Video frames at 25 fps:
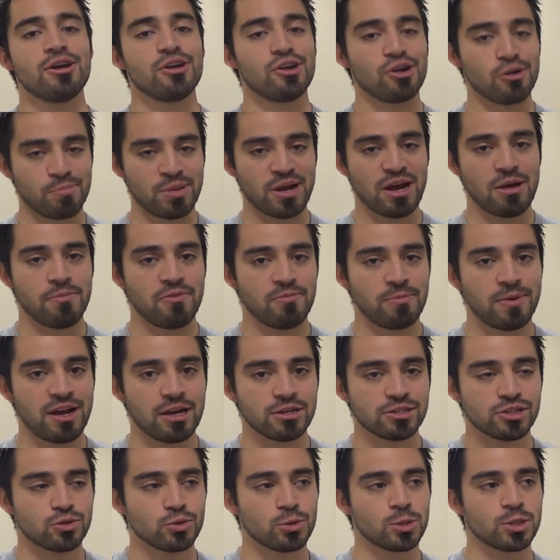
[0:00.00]
your
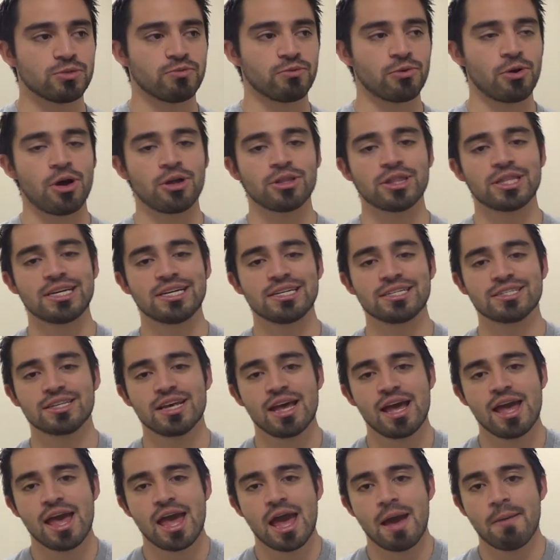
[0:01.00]
pound-for-pound source for all things
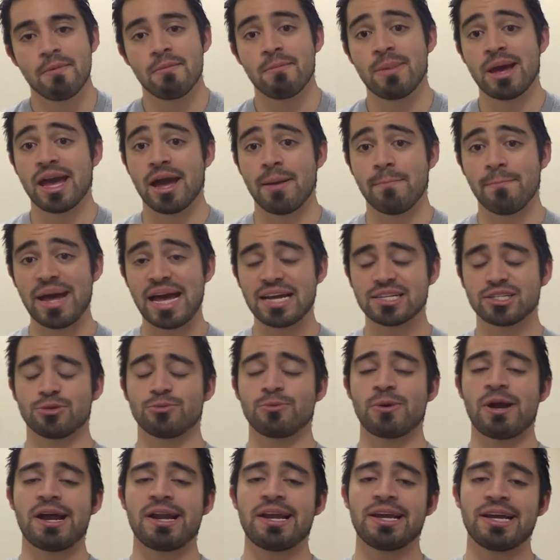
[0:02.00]
MMA. I'm back to
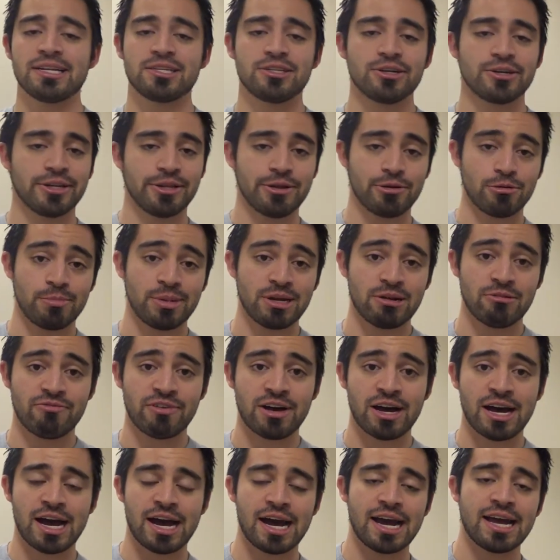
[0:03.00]
writing. I took a little bit of
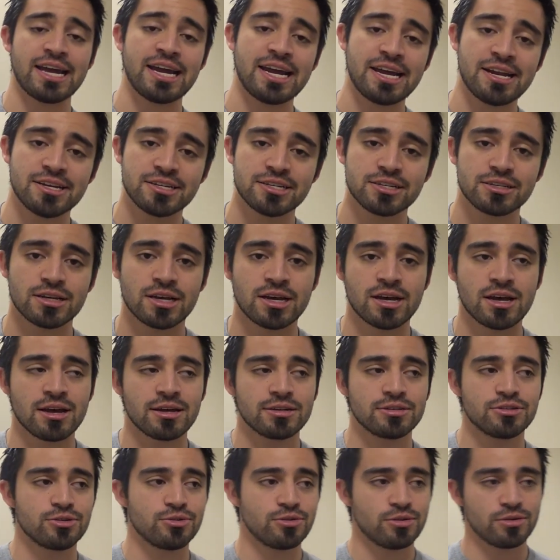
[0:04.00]
a hiatus
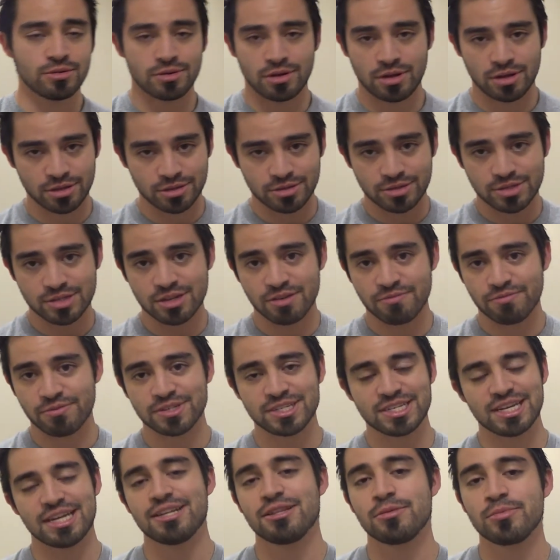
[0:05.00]
due to all the stuff I
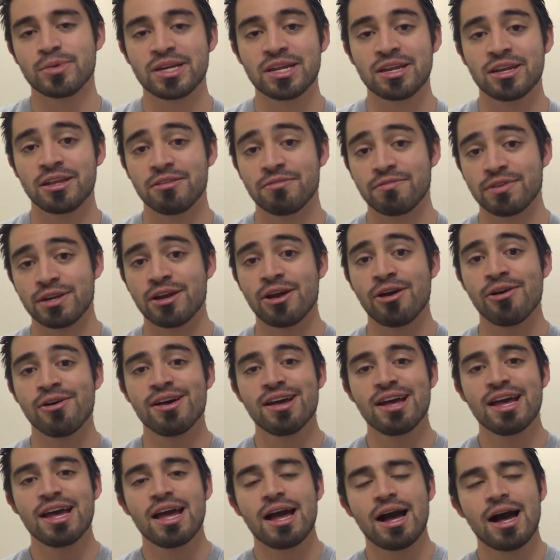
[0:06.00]
said at the beginning of the video.
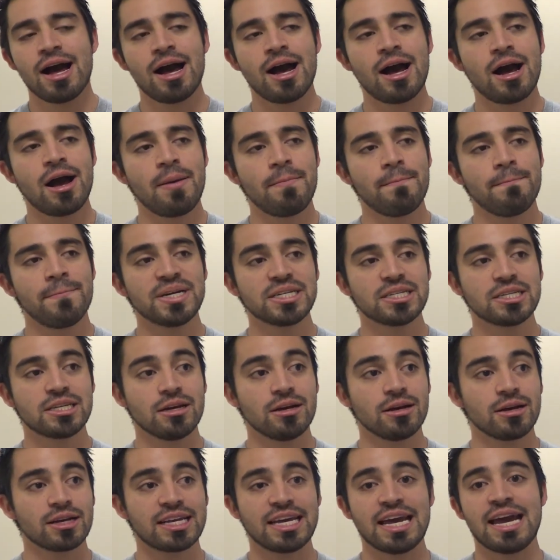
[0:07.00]
But
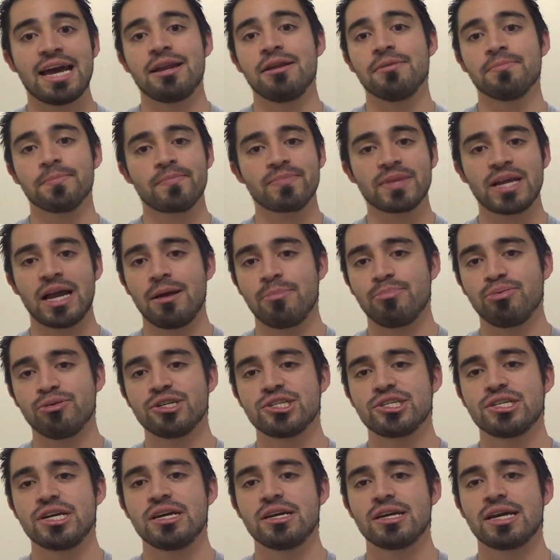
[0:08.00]
again, I
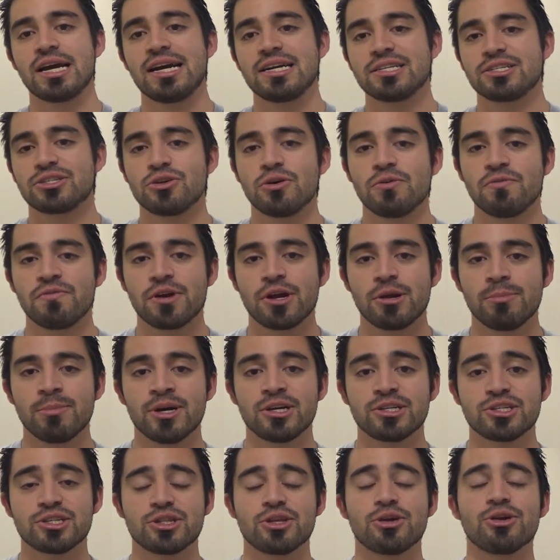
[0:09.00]
appreciate you guys so very
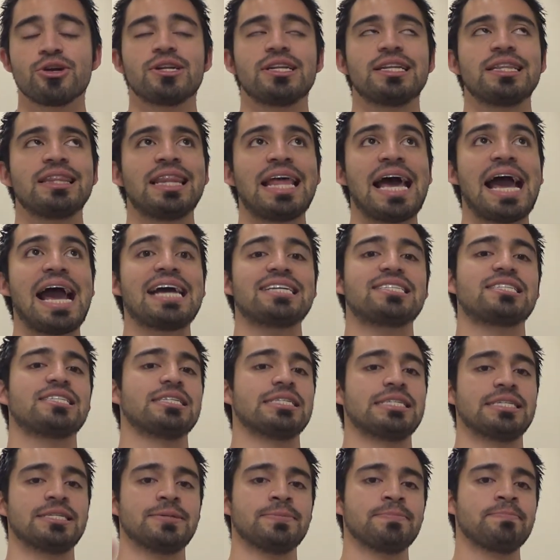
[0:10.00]
much. Third and
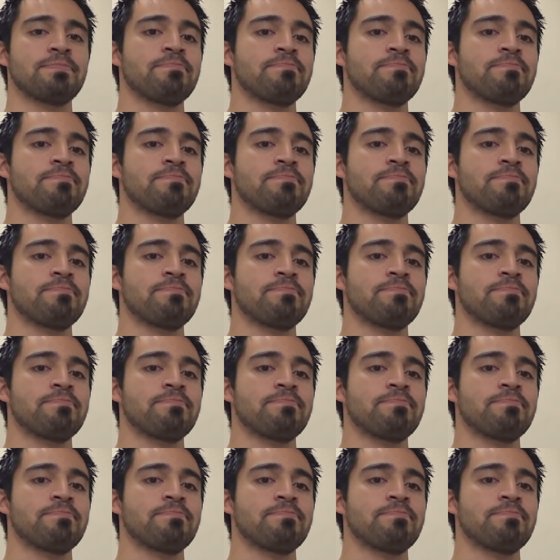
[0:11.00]
lastly,